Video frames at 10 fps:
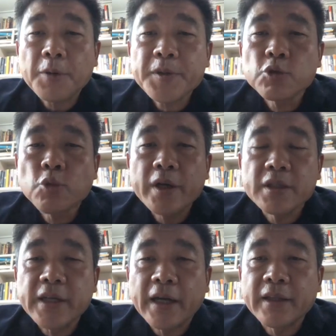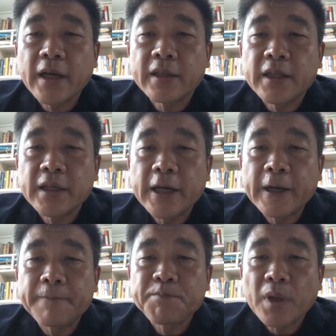Professor Kwon said that
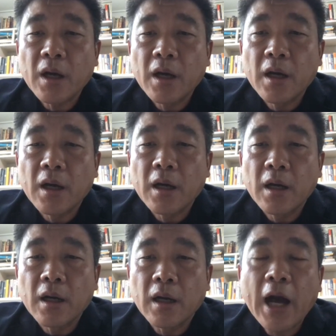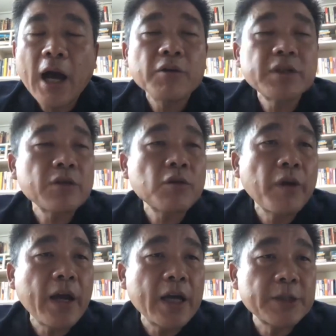how South
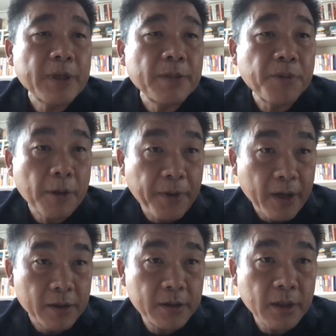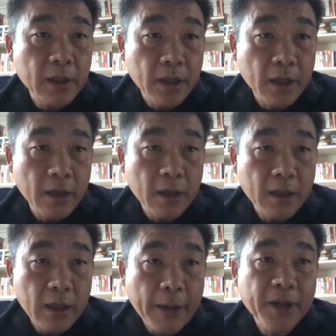Korea has been prepared,
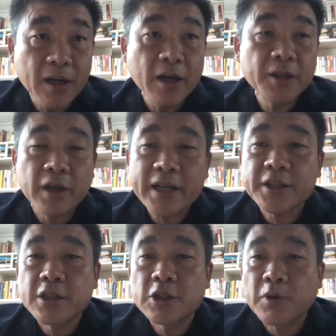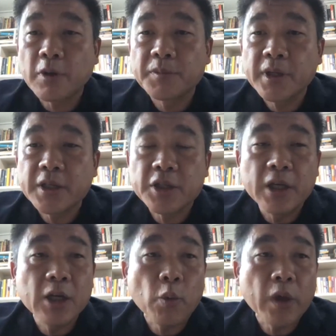having learned lessons from
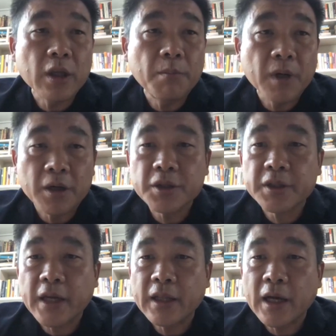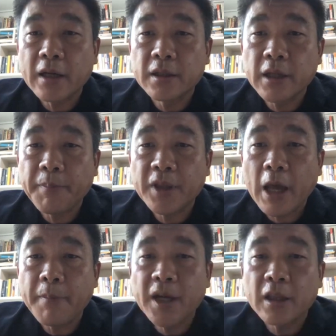dealing with the MERS and other
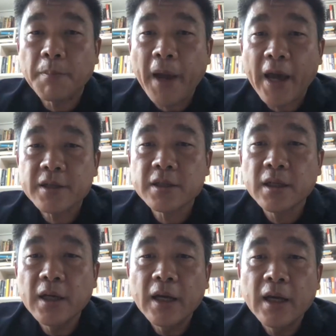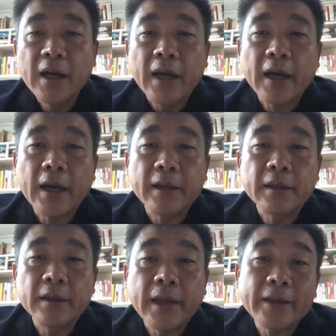epidemic in the past.
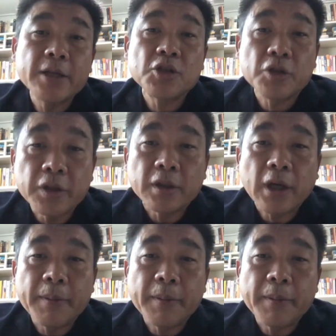And that is true.